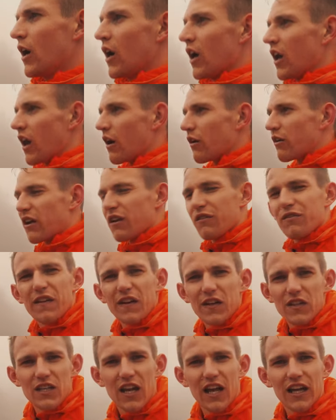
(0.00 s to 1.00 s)
Low-key
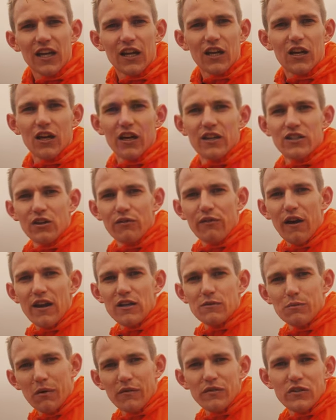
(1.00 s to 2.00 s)
feels like it's a
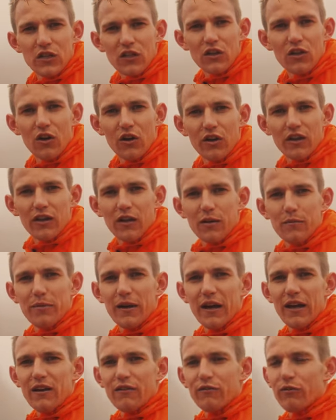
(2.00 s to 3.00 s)
race, but obviously not in a
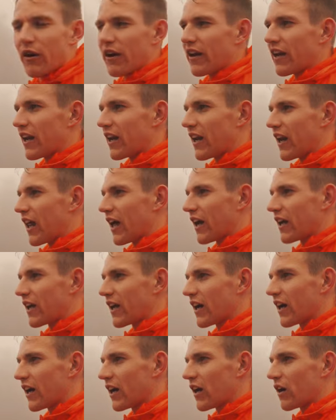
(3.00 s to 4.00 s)
competitive way, in like,
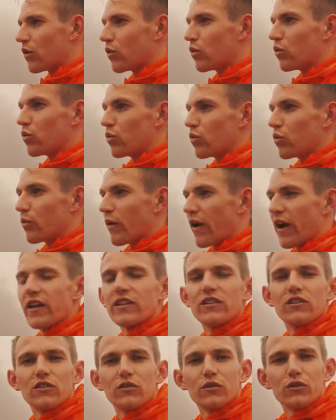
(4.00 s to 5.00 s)
we're here
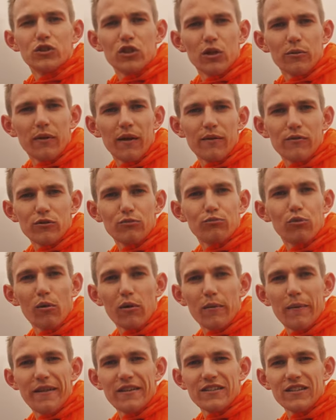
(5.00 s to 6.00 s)
to do a job, like we should
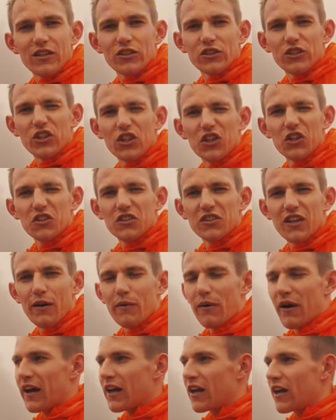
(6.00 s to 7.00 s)
probably make the session good type
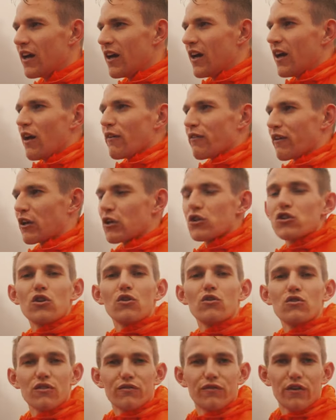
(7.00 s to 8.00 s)
way. I think as
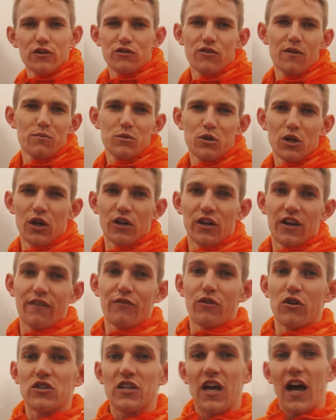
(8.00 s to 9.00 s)
soon as the first rep's done and
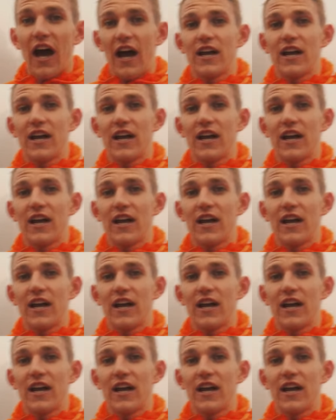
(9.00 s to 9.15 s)
everyone's like,